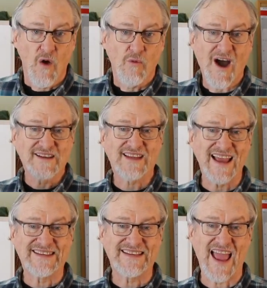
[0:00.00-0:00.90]
Rocks
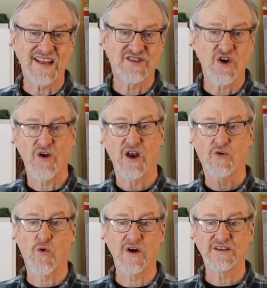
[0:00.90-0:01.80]
like sandstone and
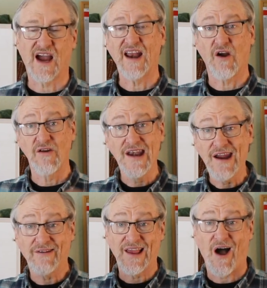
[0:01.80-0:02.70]
quartzite are
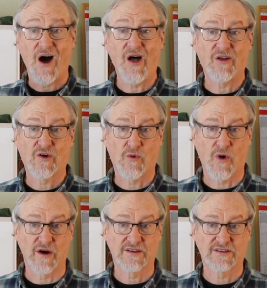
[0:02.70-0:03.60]
nearly all
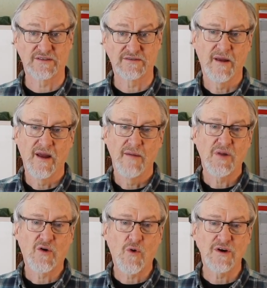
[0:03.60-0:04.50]
quartz.
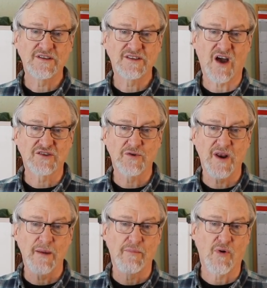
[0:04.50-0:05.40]
But quartz is also
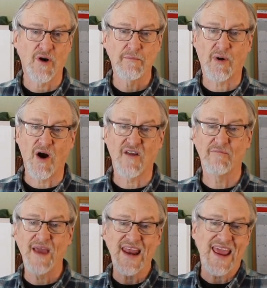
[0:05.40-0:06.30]
an important part of
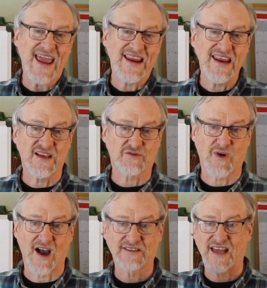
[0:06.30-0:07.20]
many igneous
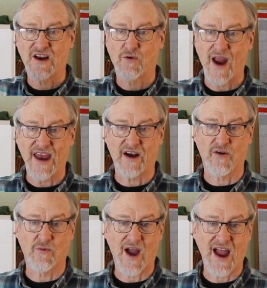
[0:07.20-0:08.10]
rocks like granite
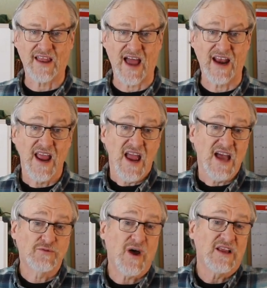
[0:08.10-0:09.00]
or rhyolite,
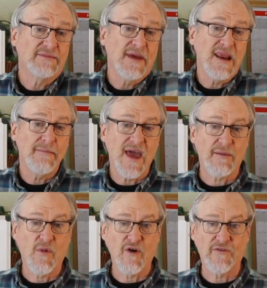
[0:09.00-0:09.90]
as well as many
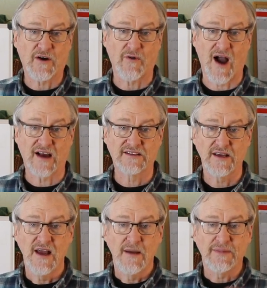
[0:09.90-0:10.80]
metamorphic rocks.
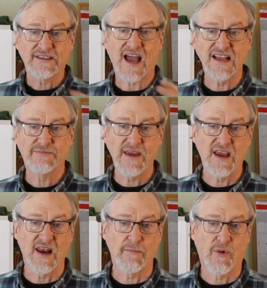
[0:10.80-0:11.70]
Besides
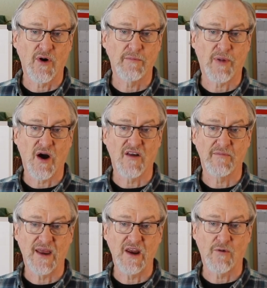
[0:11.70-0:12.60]
being an important part
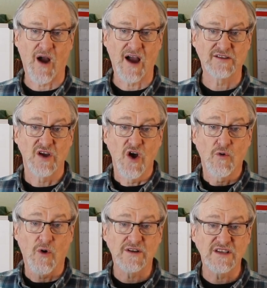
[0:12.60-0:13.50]
of many rocks,
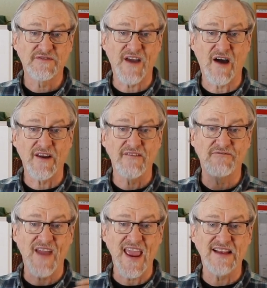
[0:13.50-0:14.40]
quartz is found in
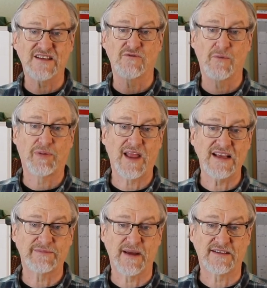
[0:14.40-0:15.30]
veins and
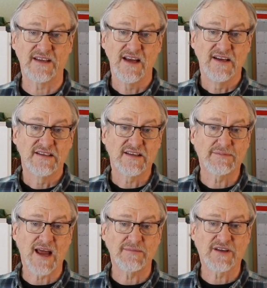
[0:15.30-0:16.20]
replacements,
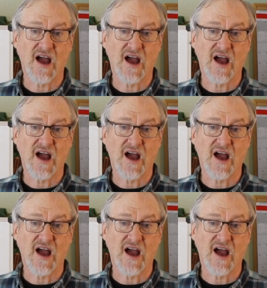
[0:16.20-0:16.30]
sometimes